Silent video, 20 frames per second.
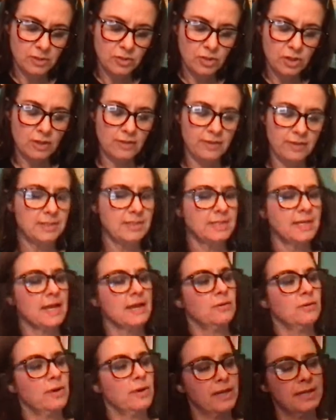draw this
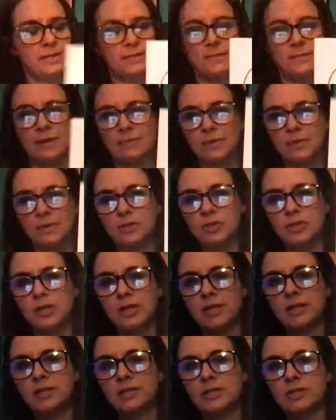sideways, but I'm really
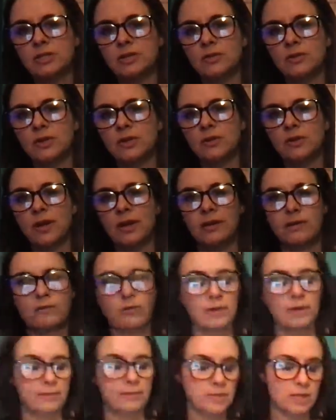trying to show you kind of
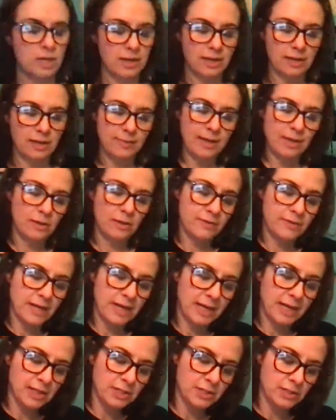what I'm talking about. And then
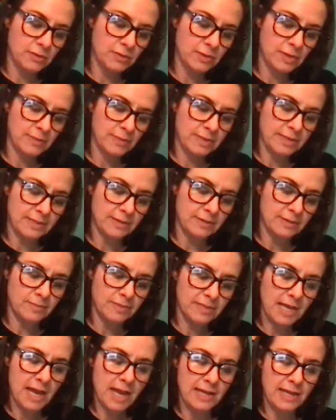I could do maybe some
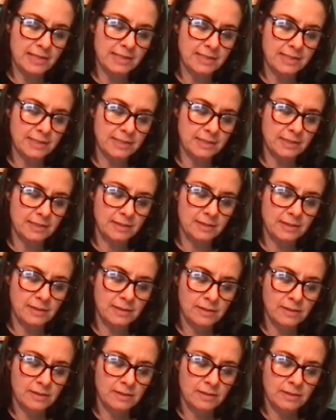dots
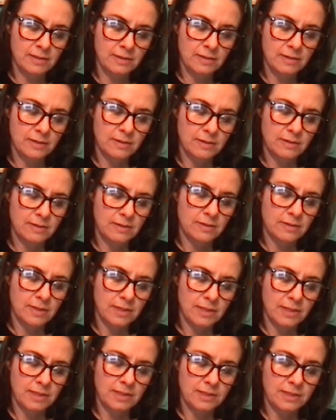
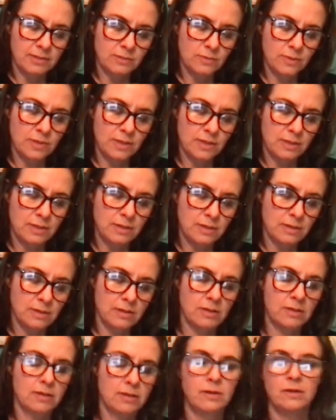in this one.
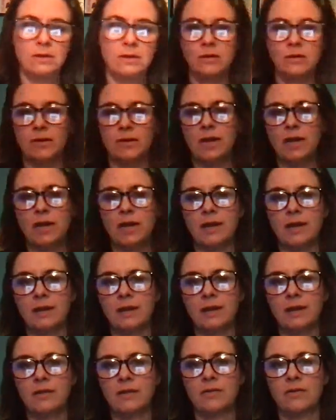Okay.